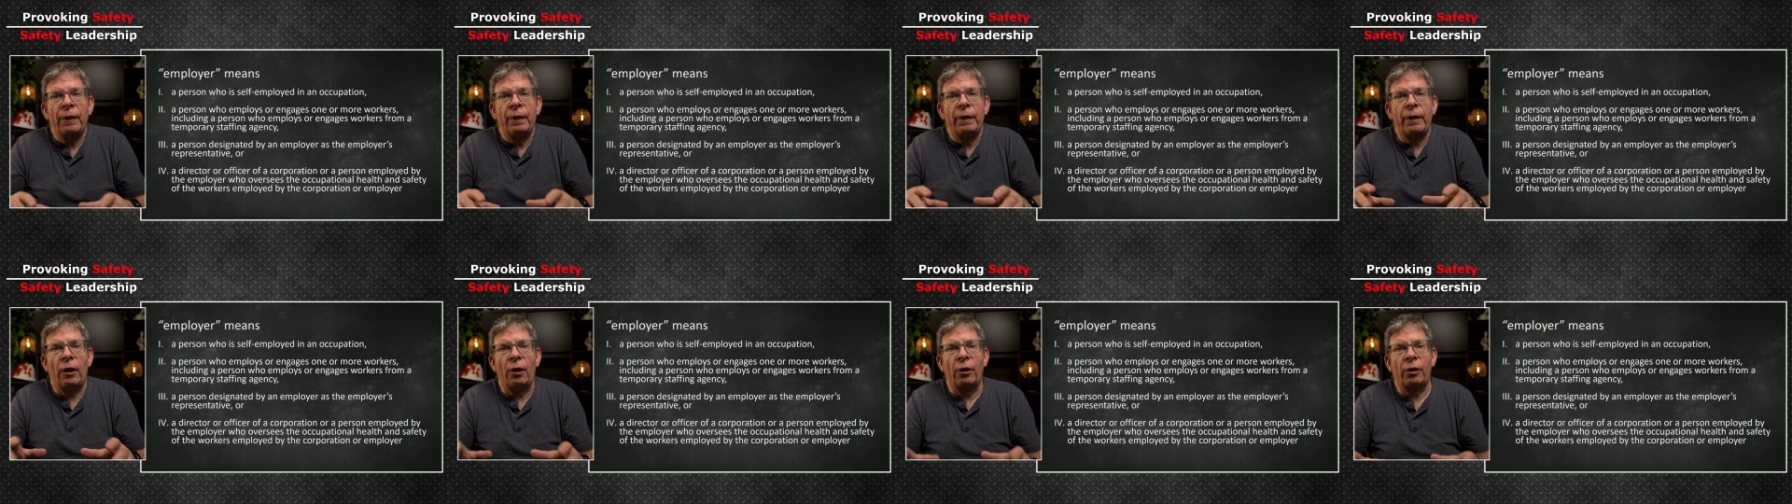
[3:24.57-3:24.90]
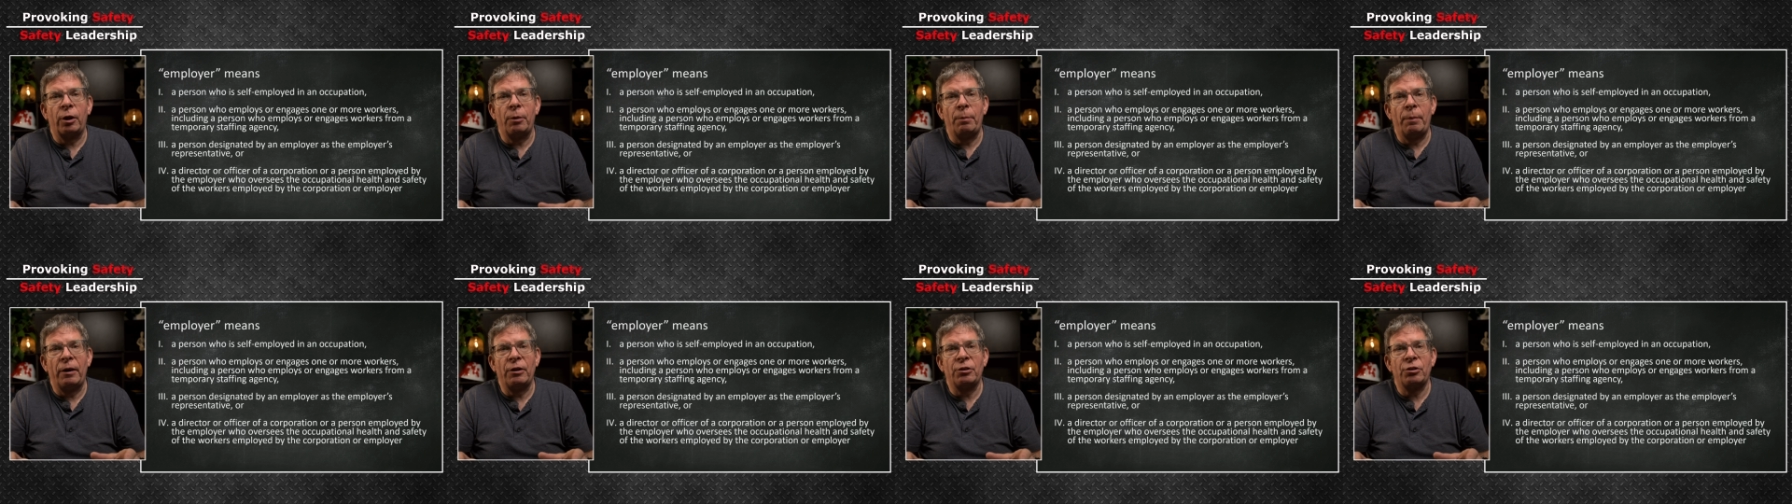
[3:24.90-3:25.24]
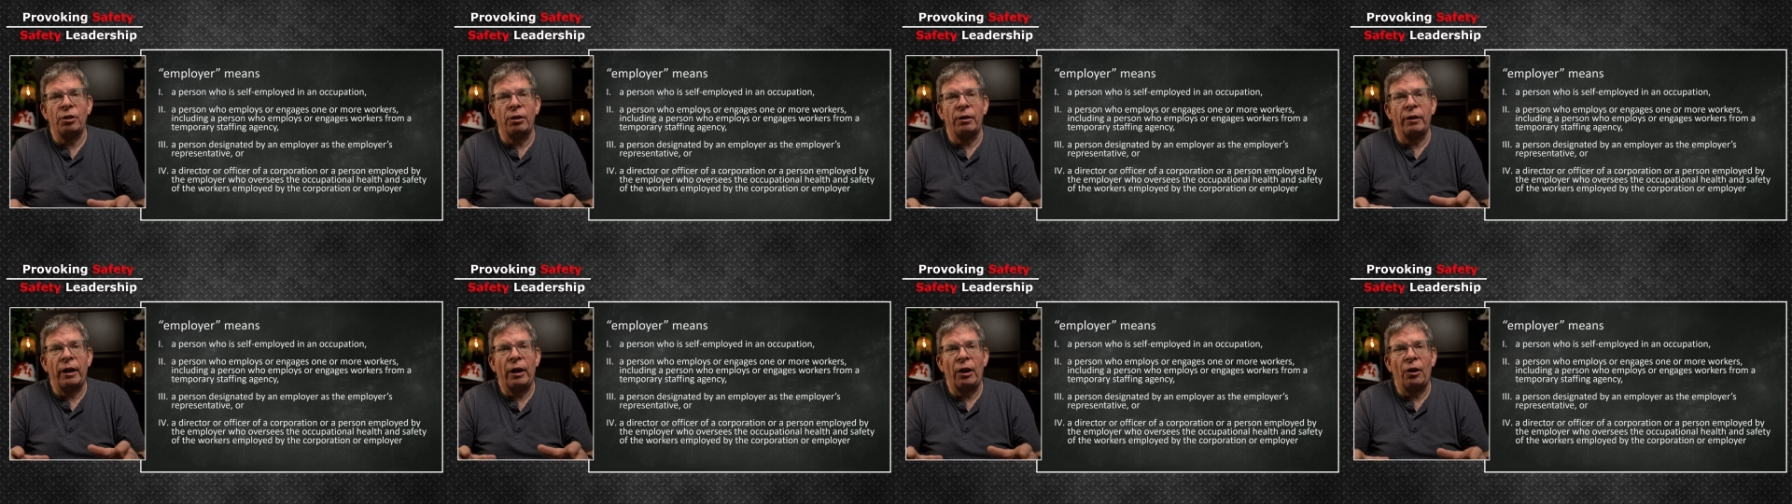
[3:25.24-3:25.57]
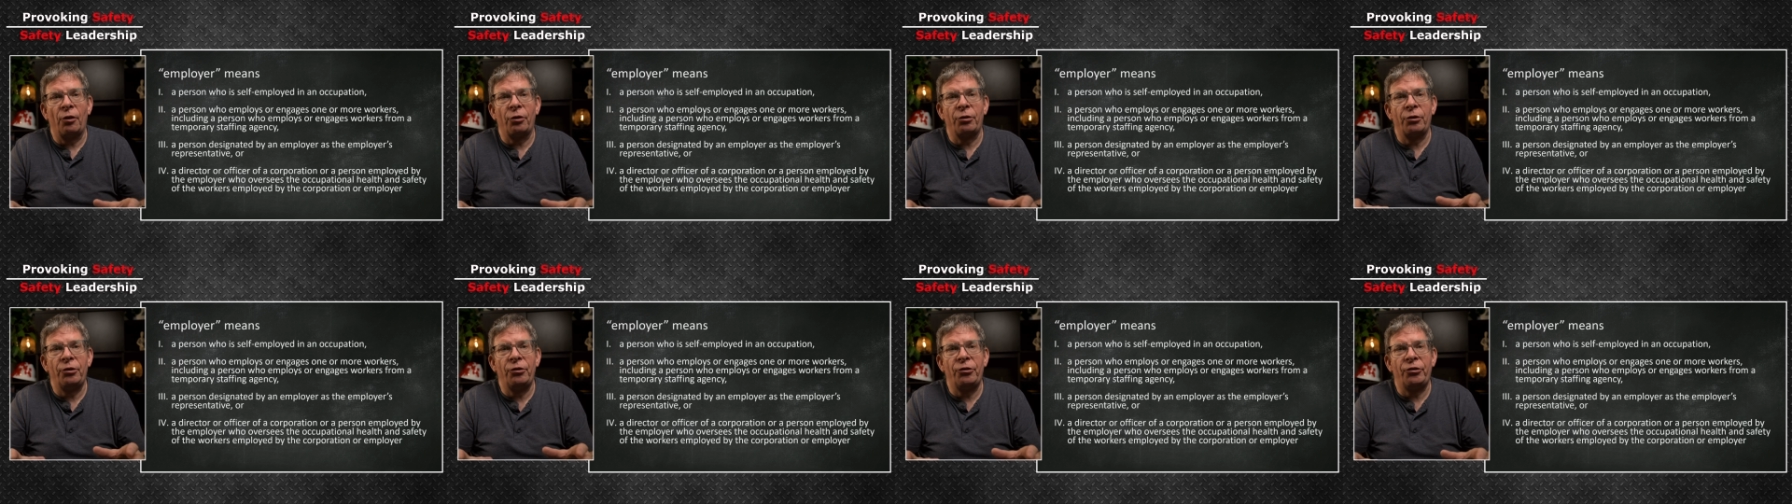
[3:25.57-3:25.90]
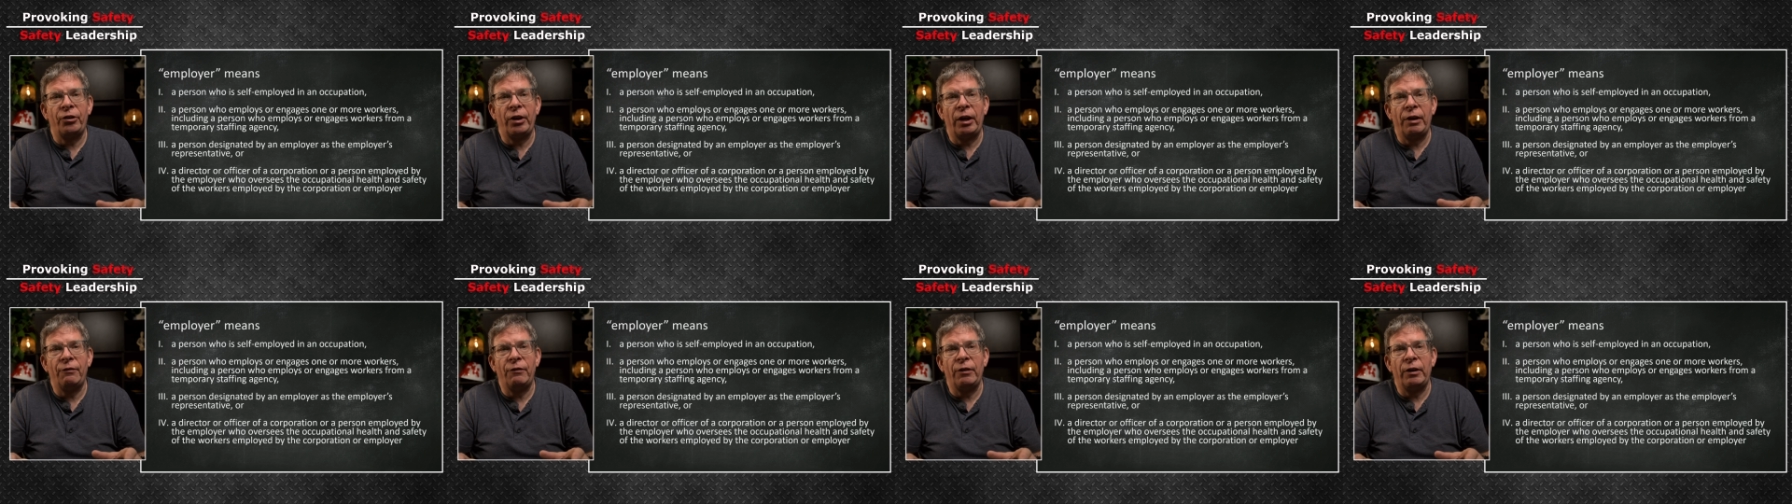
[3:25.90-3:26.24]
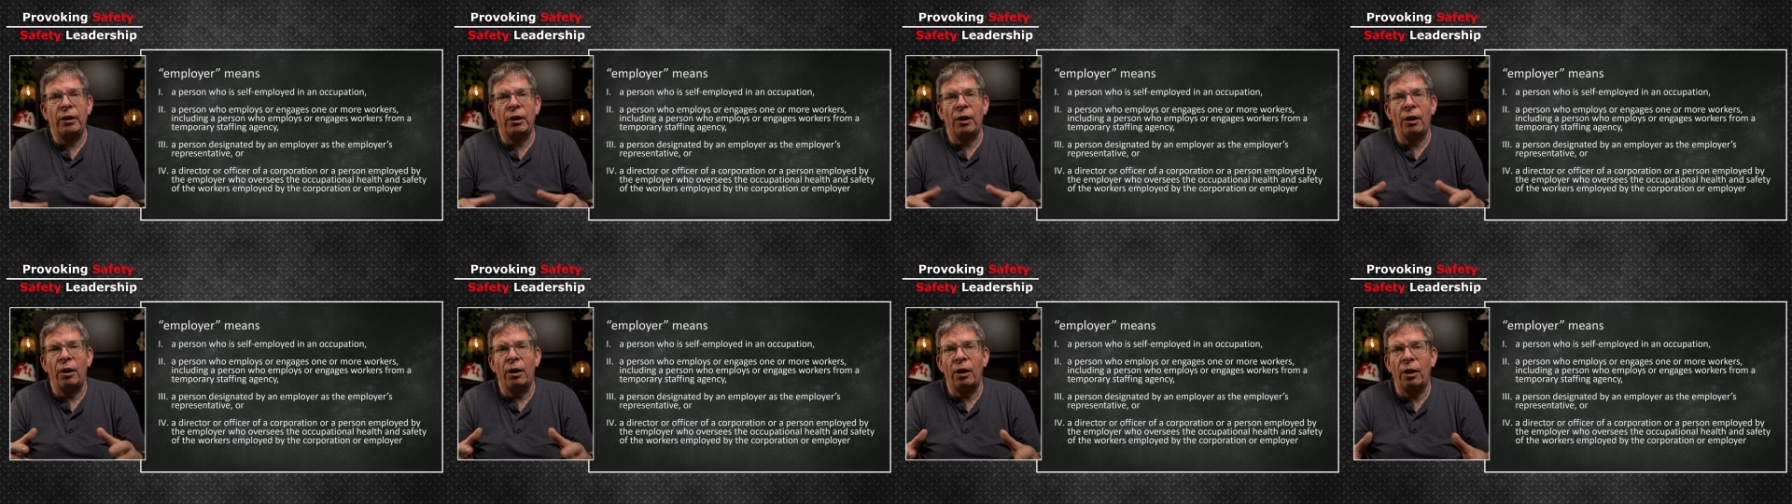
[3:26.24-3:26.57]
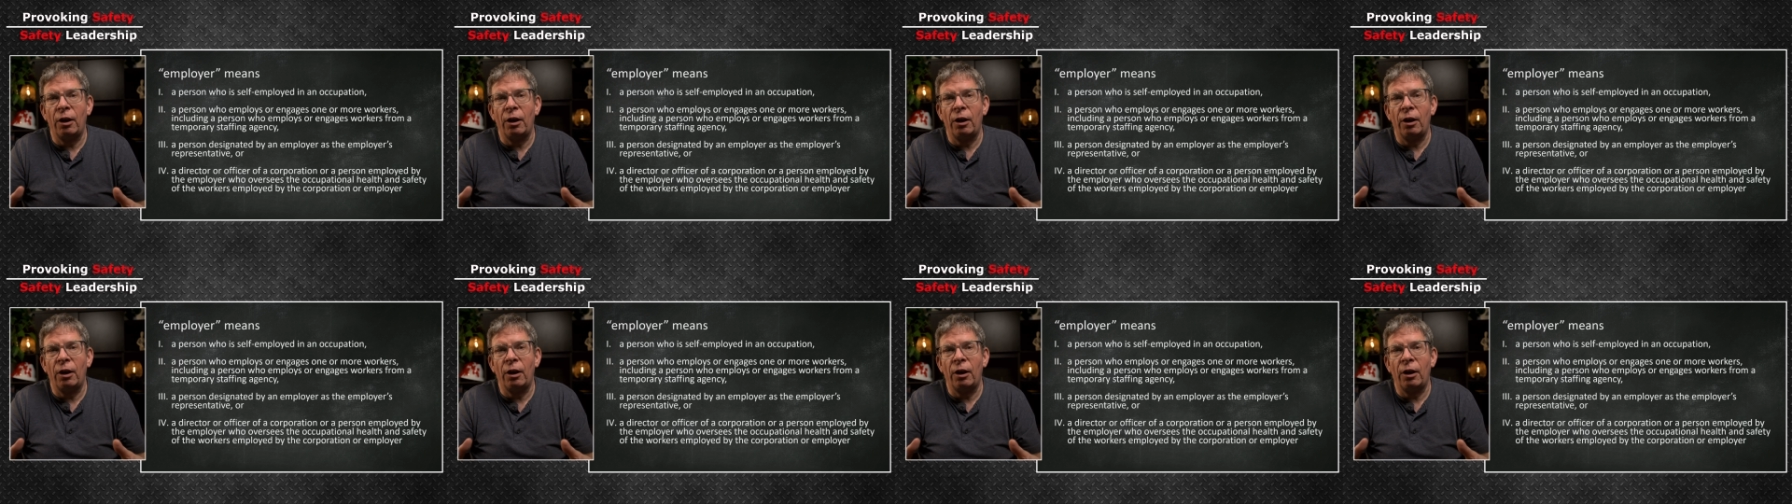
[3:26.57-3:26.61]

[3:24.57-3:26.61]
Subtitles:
the occupational health and safety